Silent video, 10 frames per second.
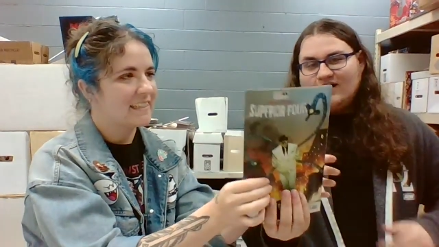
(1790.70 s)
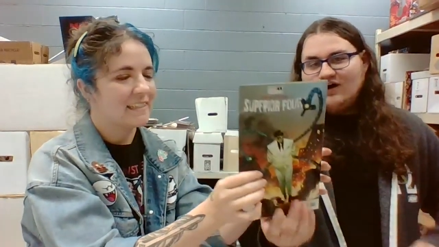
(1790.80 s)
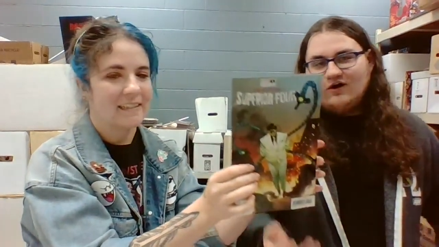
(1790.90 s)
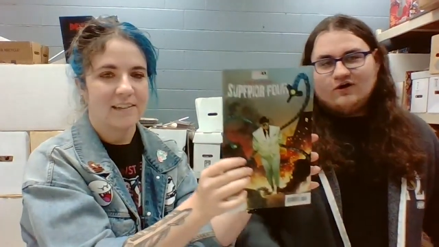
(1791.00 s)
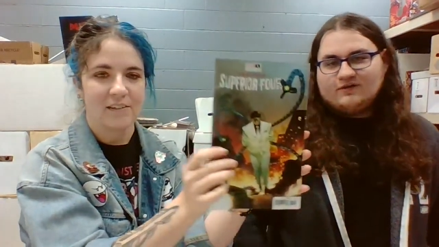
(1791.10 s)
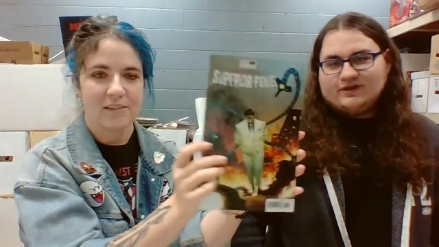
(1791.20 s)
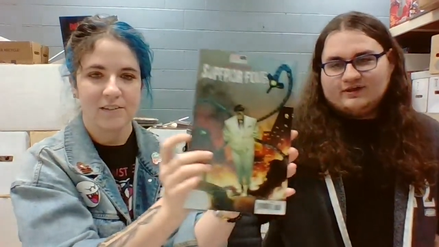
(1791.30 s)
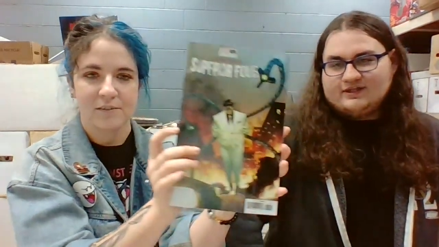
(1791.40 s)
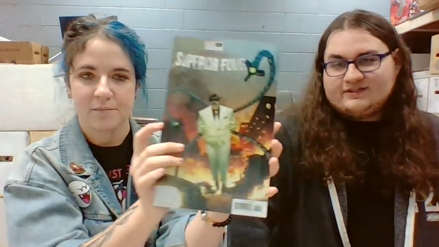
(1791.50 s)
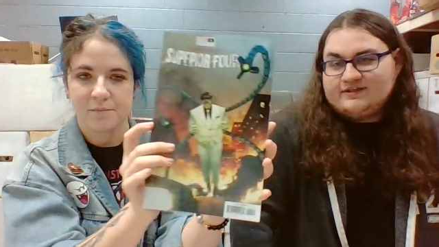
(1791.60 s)
Speaker 1: all
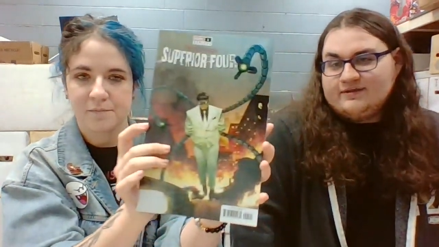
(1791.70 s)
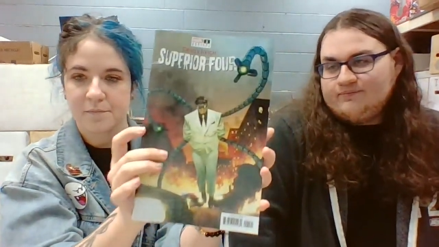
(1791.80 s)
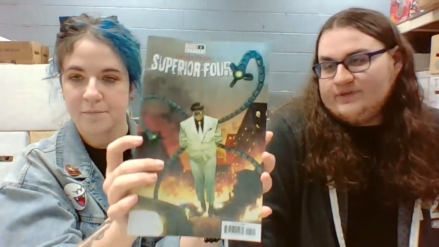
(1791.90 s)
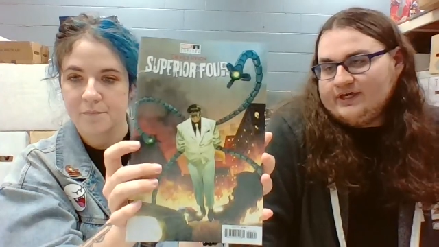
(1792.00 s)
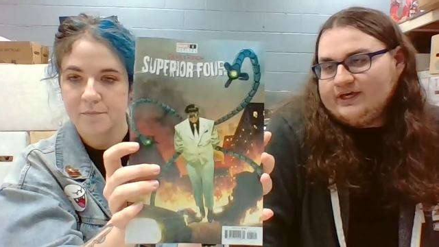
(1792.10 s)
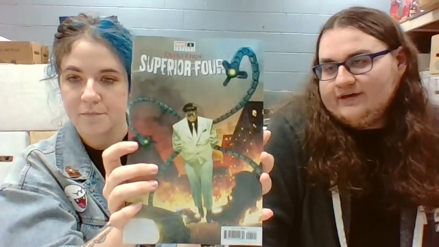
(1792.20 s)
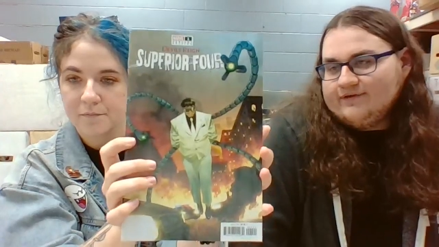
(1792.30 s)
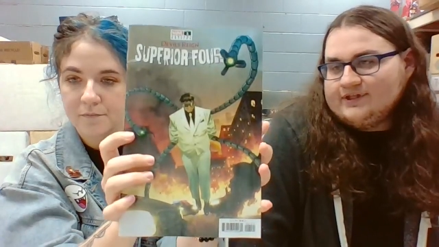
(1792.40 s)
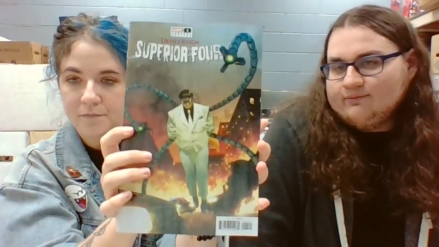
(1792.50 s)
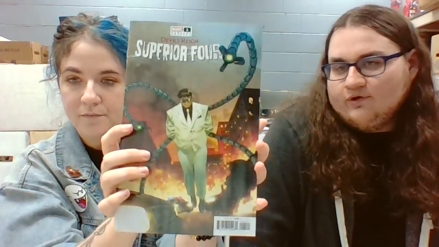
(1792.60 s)
the it's the the key
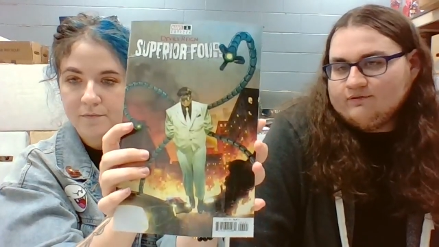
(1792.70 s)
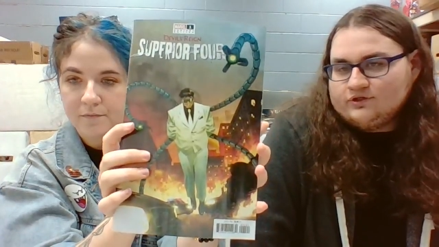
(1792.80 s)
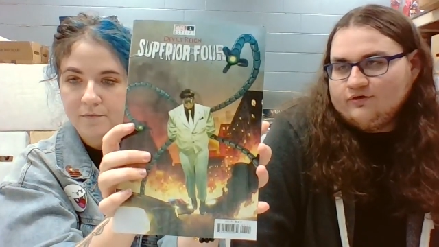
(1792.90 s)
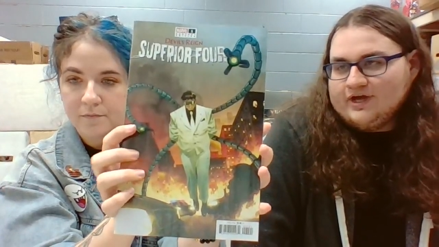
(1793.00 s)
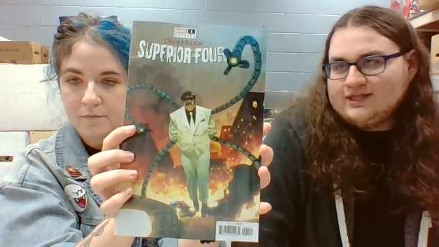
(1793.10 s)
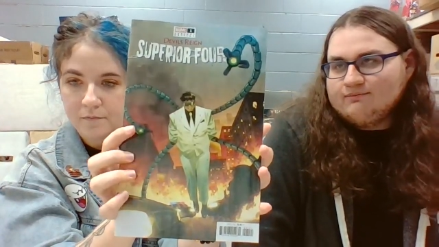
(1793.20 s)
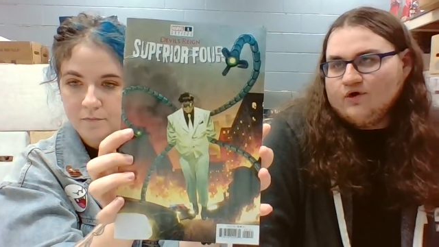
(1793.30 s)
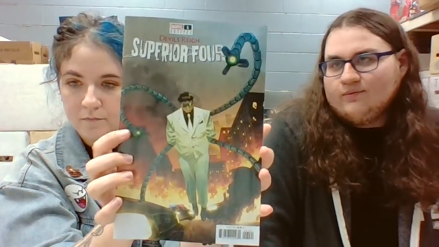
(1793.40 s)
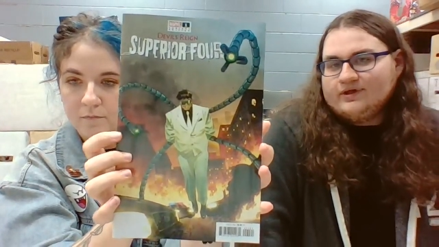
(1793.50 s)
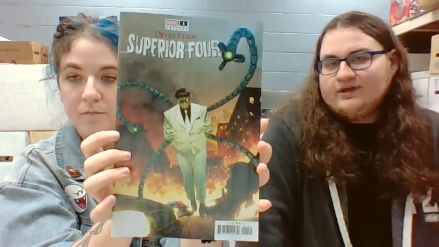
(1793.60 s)
event that Marvel's doing at the
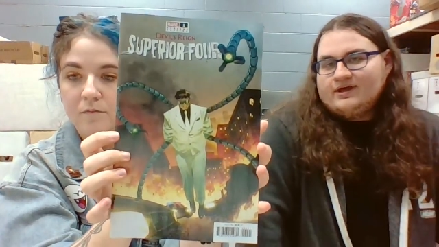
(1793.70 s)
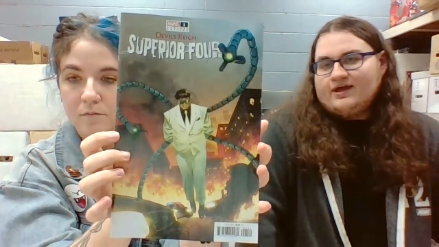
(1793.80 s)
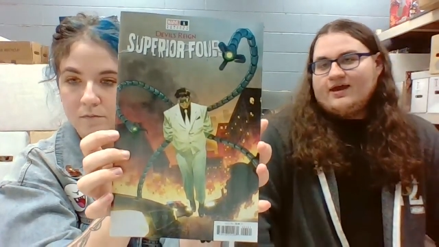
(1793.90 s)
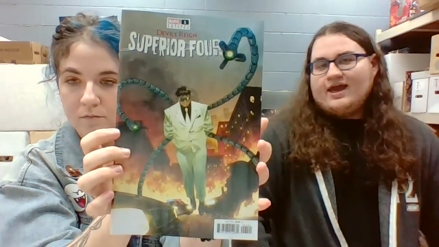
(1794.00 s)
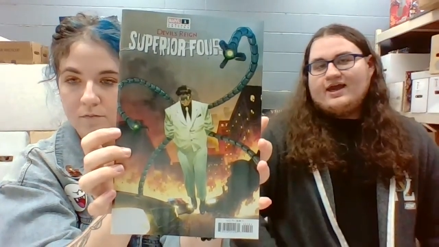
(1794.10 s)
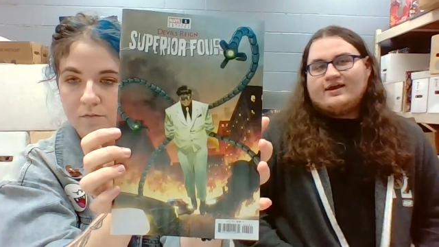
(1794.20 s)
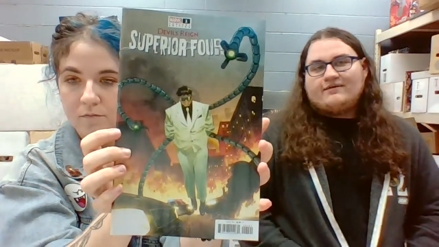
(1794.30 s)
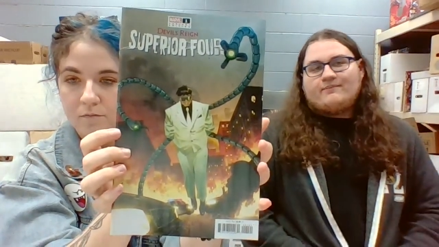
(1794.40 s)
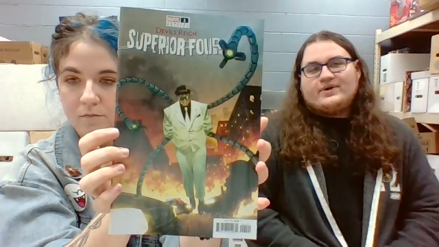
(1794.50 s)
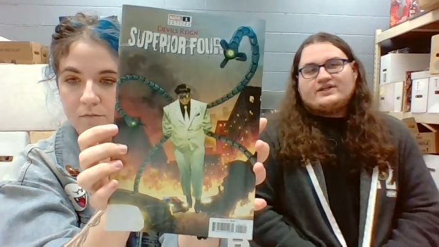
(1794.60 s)
moment, mm-hmm.
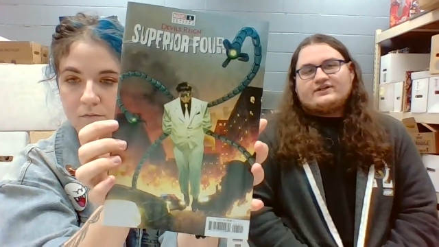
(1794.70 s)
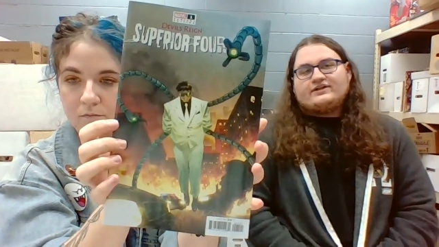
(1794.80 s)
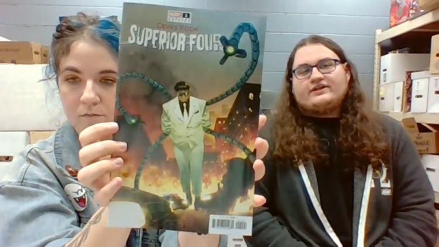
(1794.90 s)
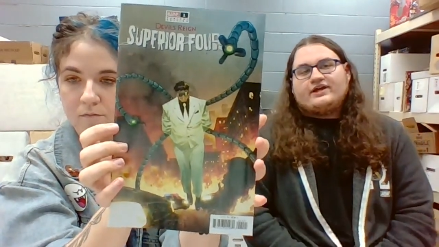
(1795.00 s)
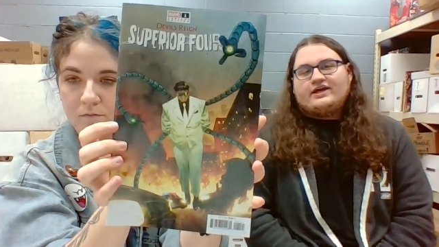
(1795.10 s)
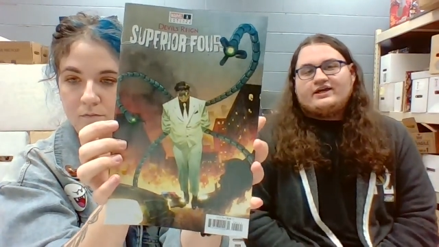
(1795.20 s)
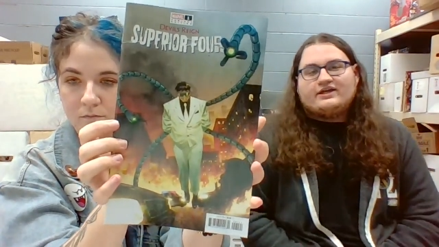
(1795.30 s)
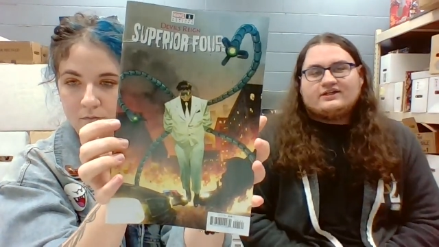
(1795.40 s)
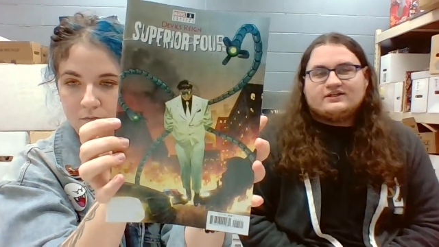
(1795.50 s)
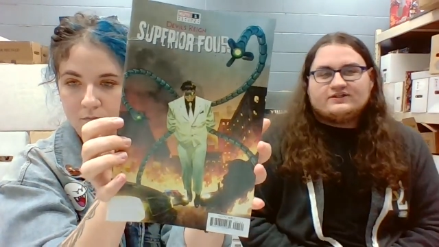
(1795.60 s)
and basically
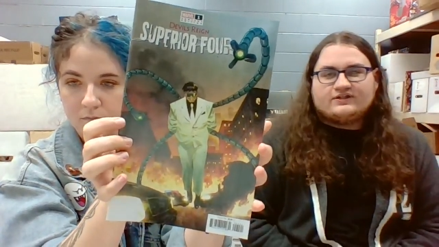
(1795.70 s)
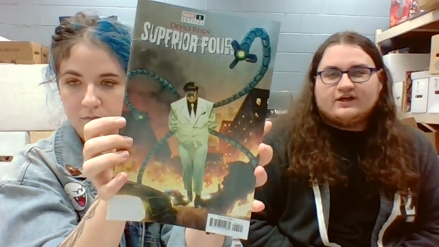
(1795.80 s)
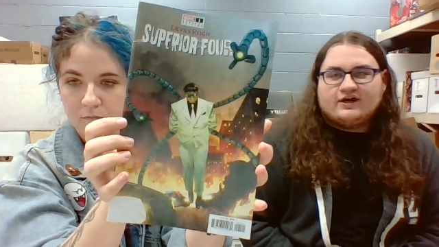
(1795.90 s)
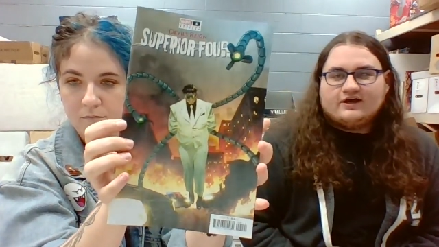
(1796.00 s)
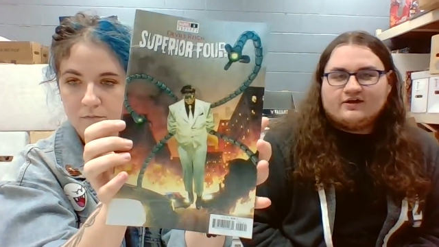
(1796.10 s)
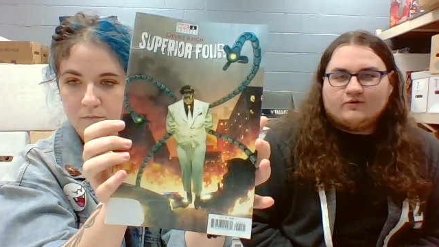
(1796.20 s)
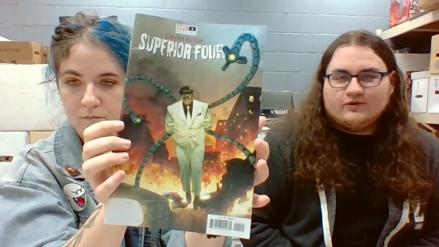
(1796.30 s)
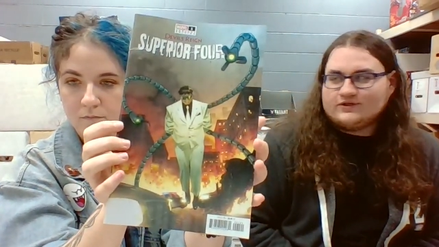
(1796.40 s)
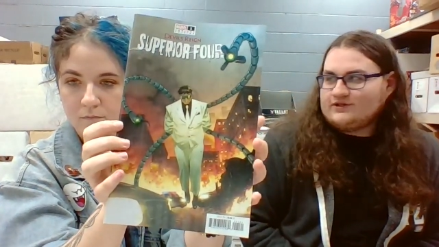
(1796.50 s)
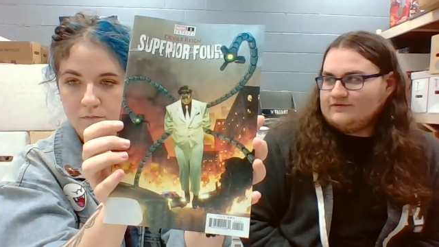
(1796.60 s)
it is uh,
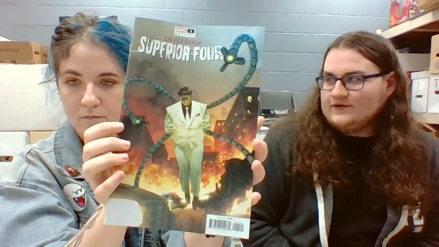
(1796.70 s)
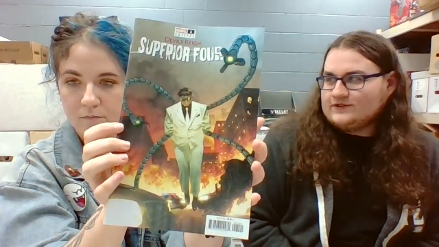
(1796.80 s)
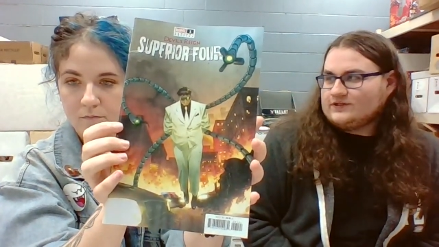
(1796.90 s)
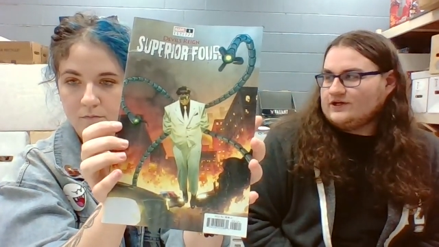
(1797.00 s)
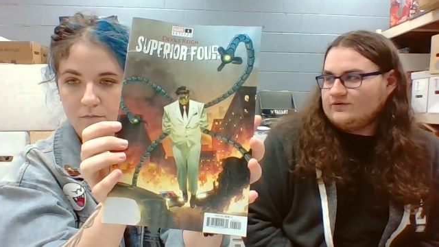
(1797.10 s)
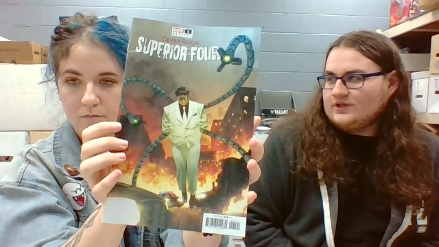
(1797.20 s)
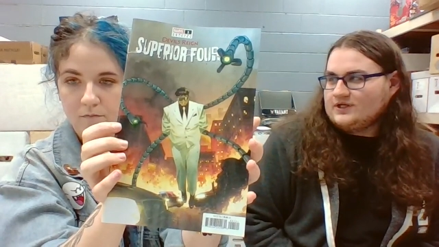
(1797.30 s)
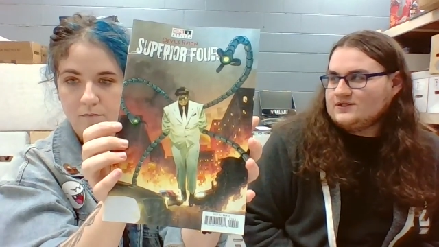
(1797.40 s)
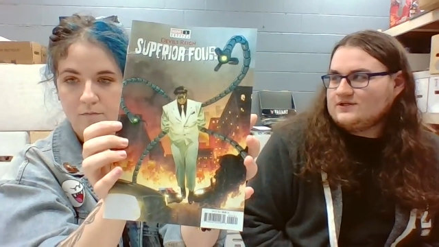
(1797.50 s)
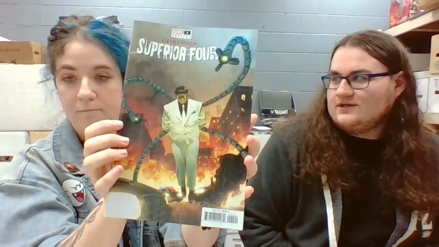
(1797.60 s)
Wilson Fisk. Do you know who
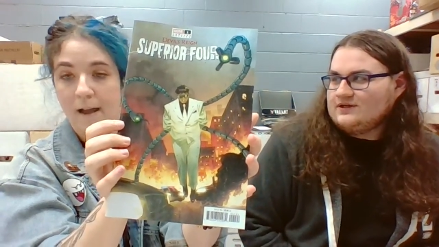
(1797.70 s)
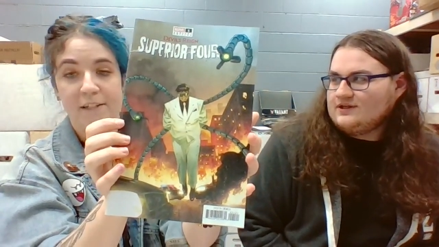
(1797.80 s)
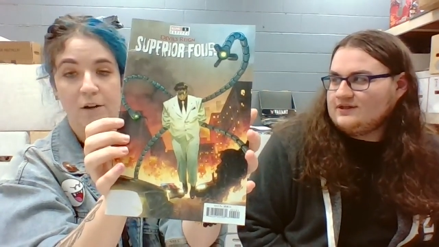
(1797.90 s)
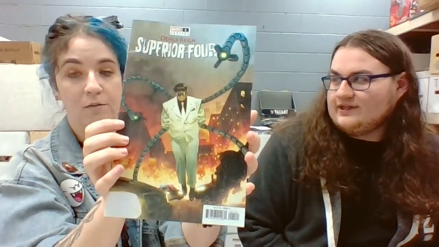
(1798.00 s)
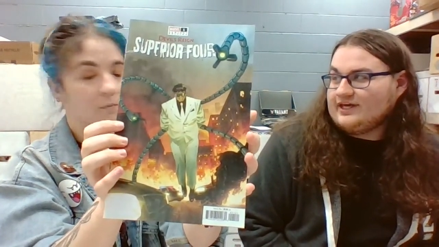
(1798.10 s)
that is? I don't. The